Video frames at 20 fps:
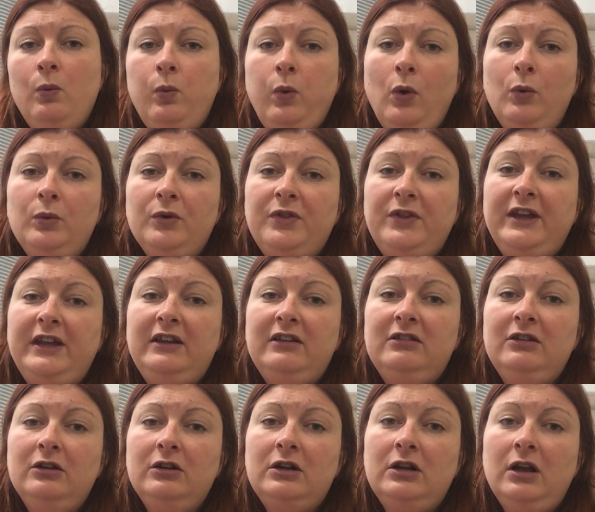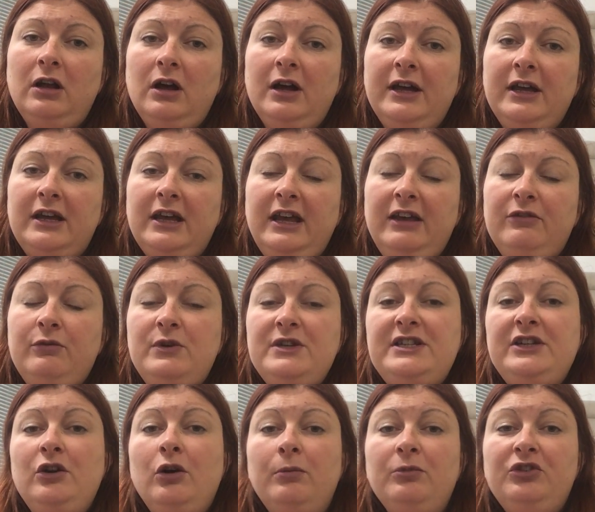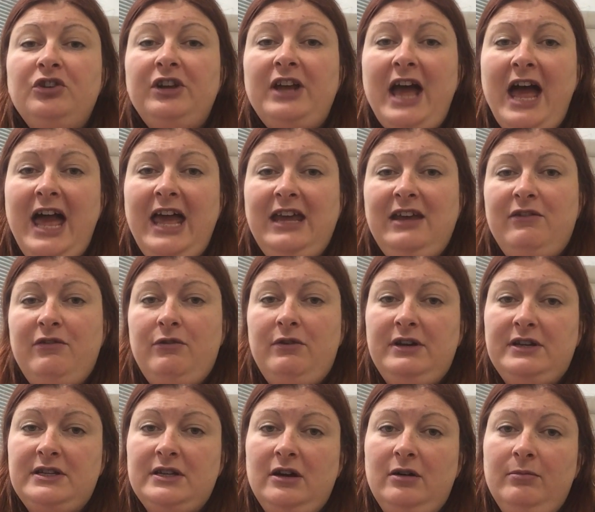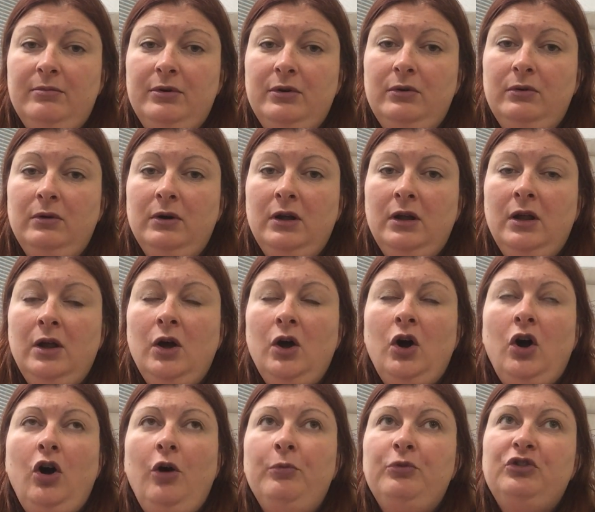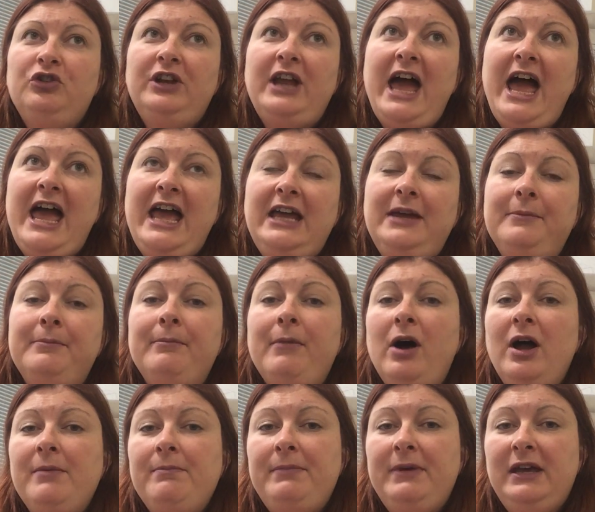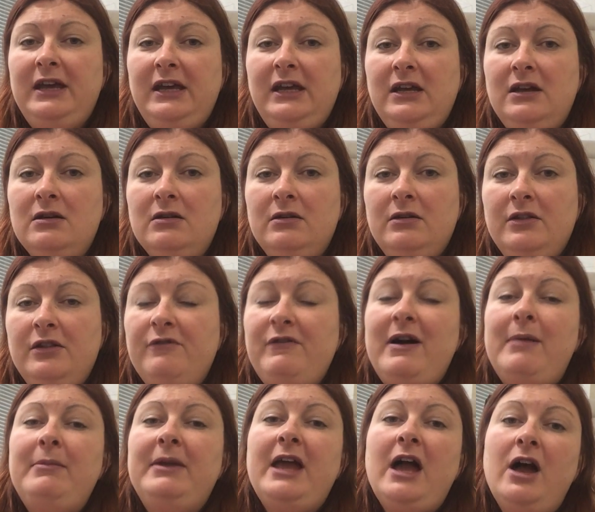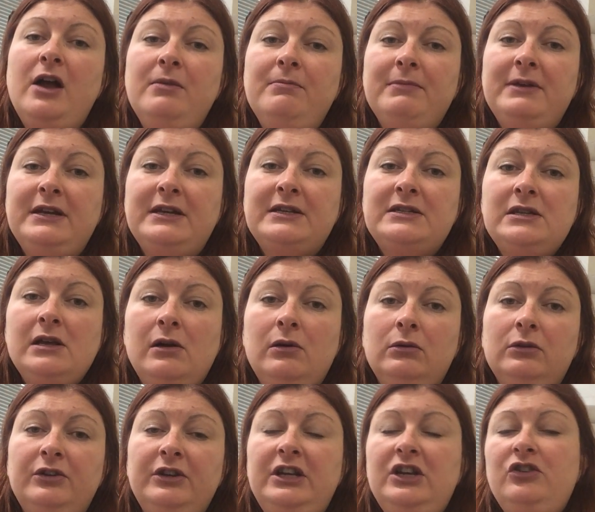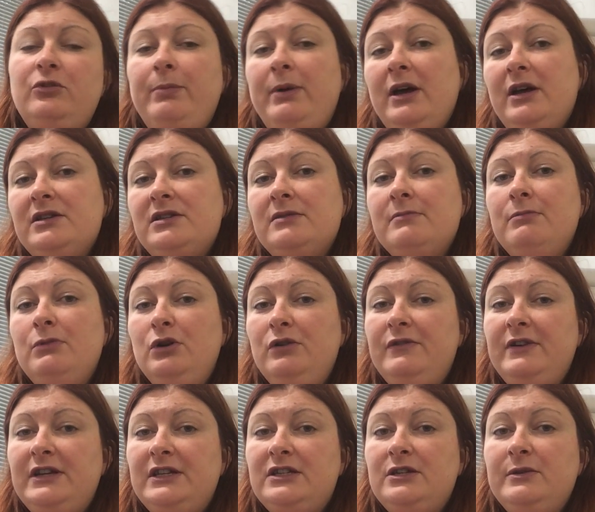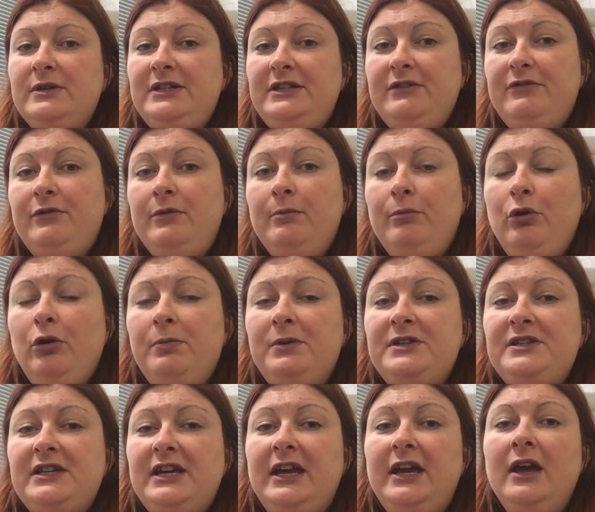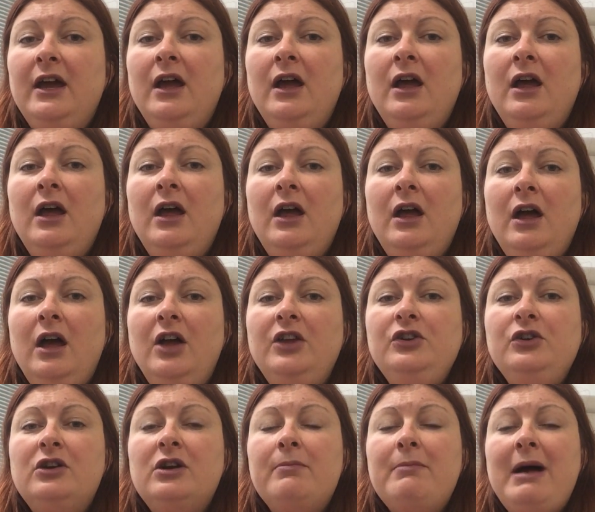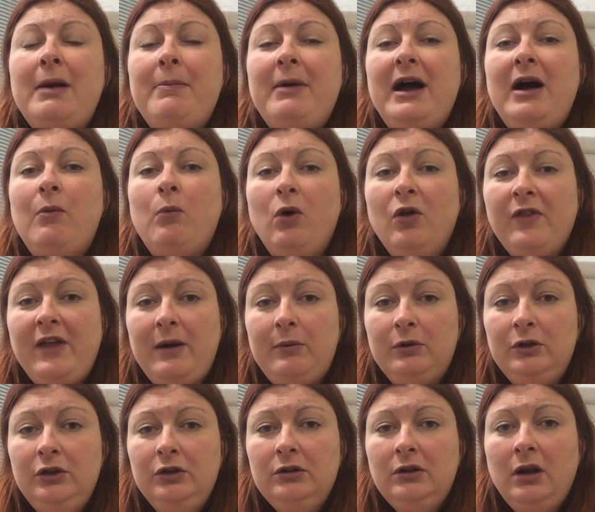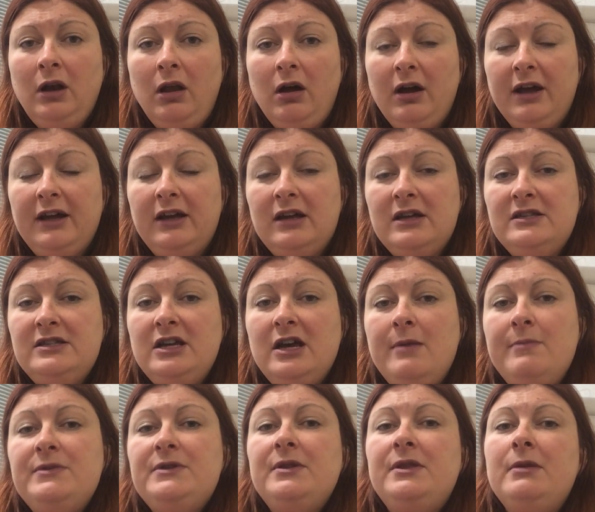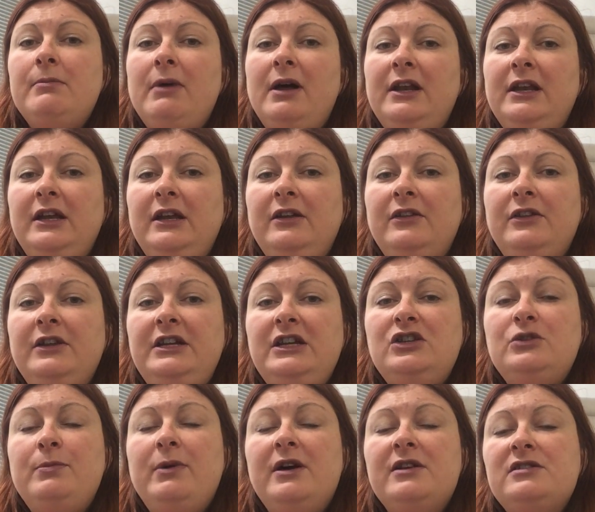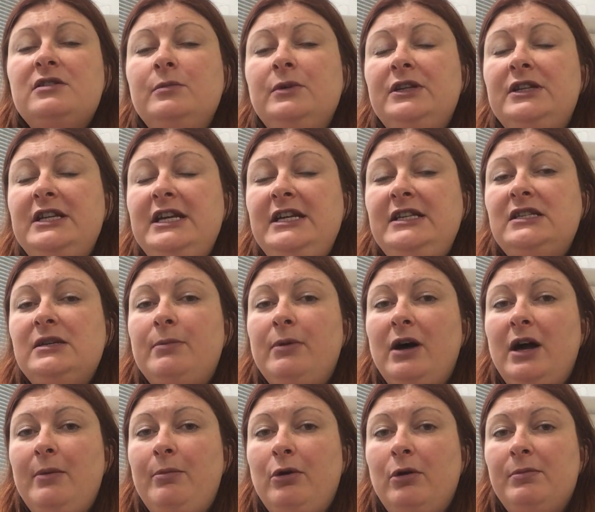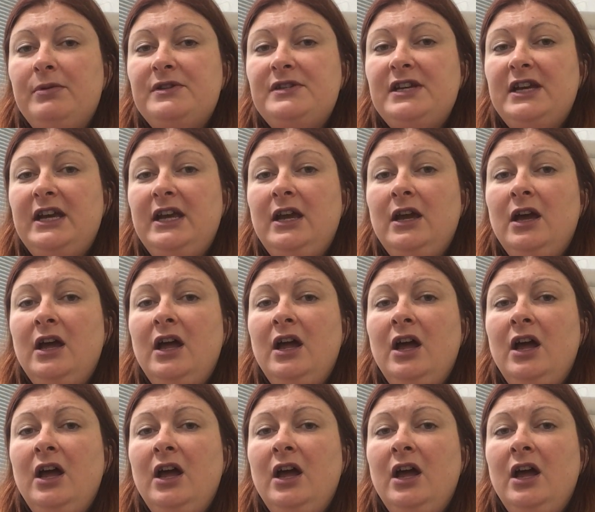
What would things look like if we did option A, for example? Option A might be the family home being sold and each person moving to a different property. And you can map out what that will look like in terms of the money that each person would need to buy a property.